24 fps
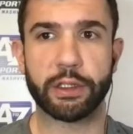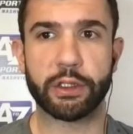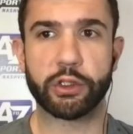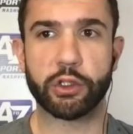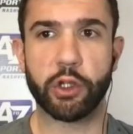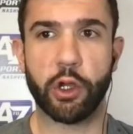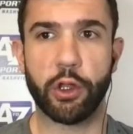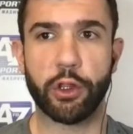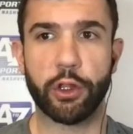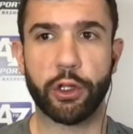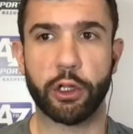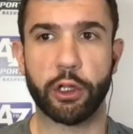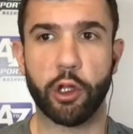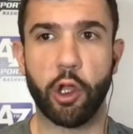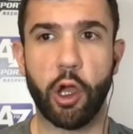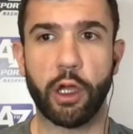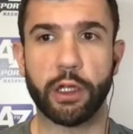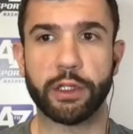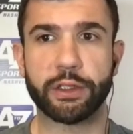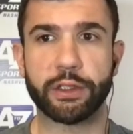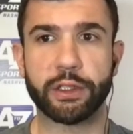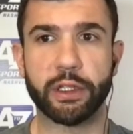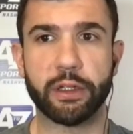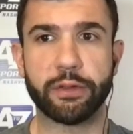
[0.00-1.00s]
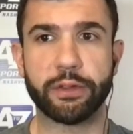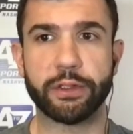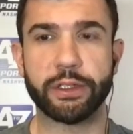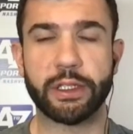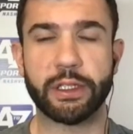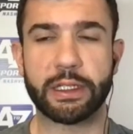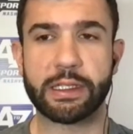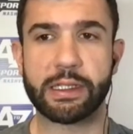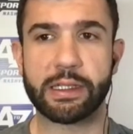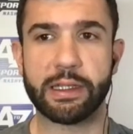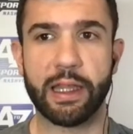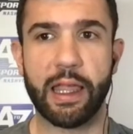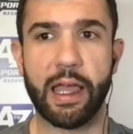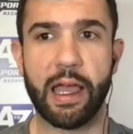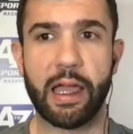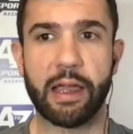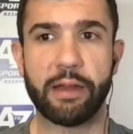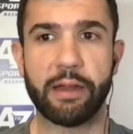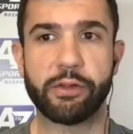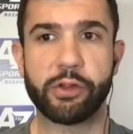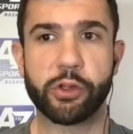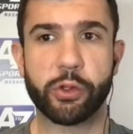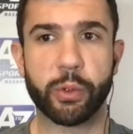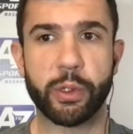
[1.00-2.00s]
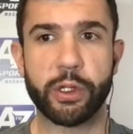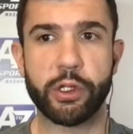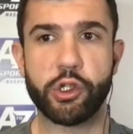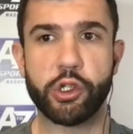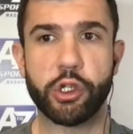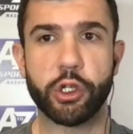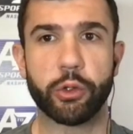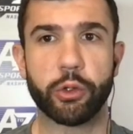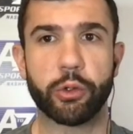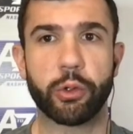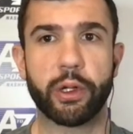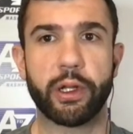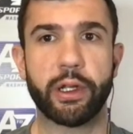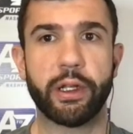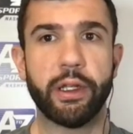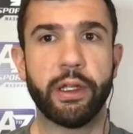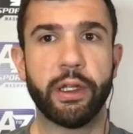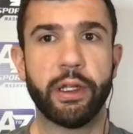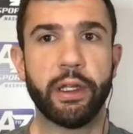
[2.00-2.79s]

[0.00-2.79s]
saw the loss of six lives, three children